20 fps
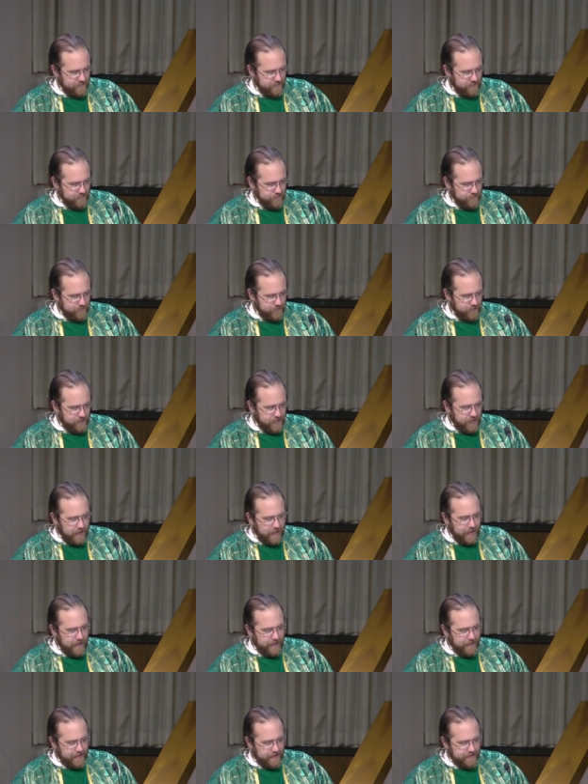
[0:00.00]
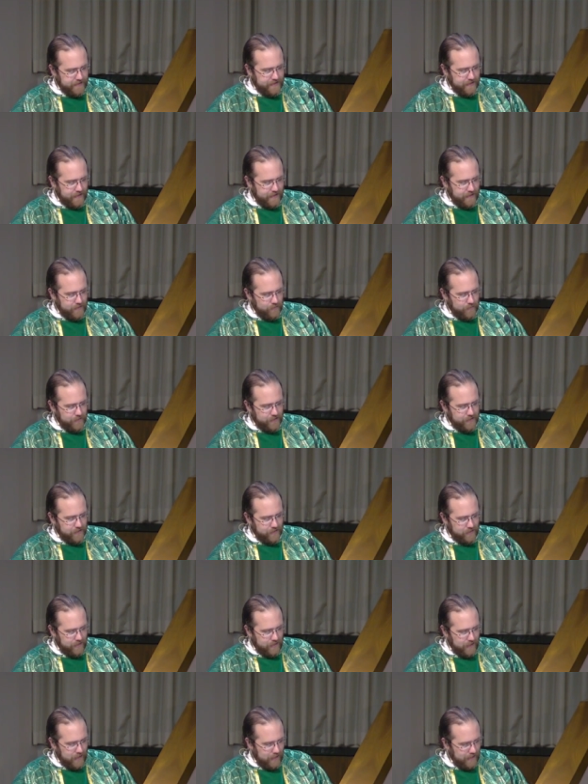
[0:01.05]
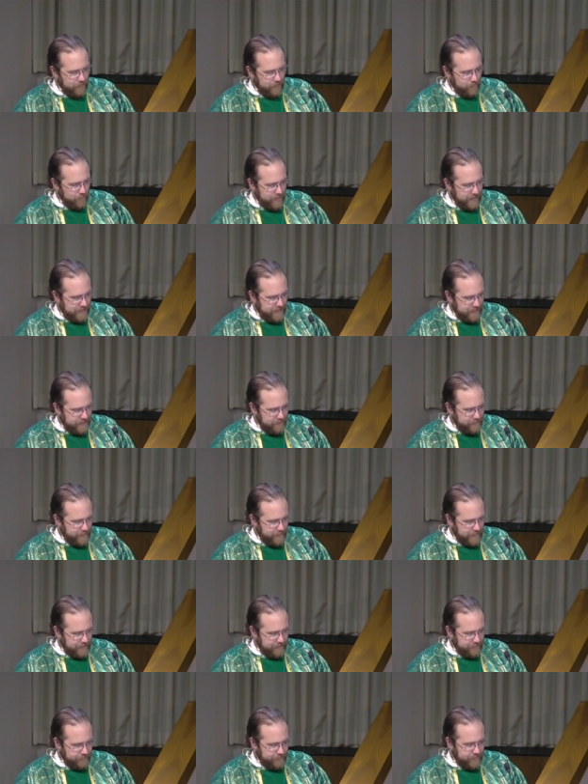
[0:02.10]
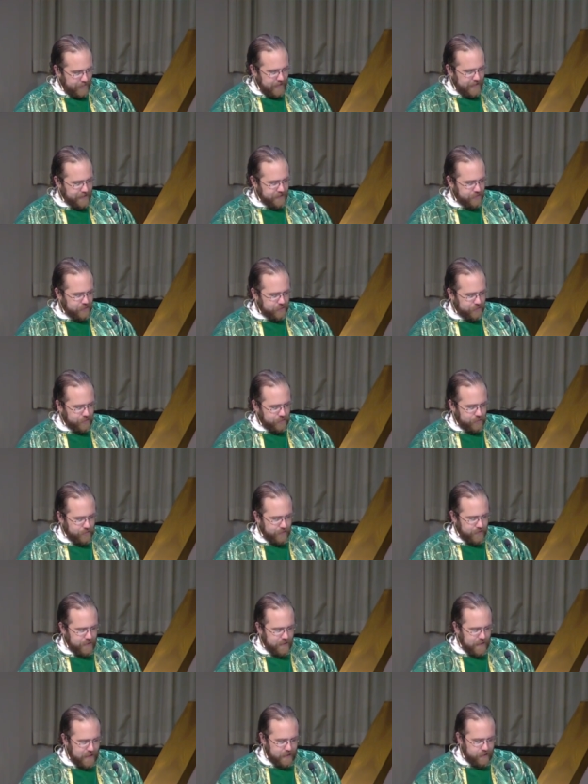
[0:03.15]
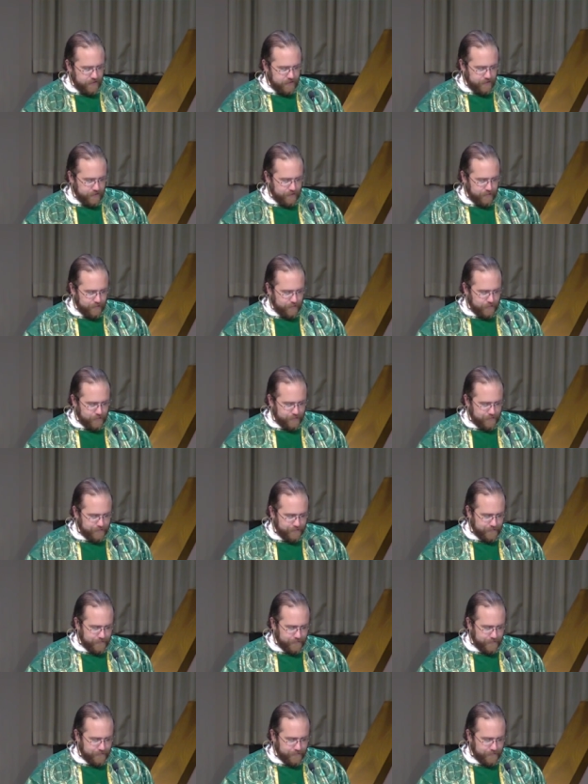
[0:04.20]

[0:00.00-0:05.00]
For God has done what the law, weakened by the flesh, could not do,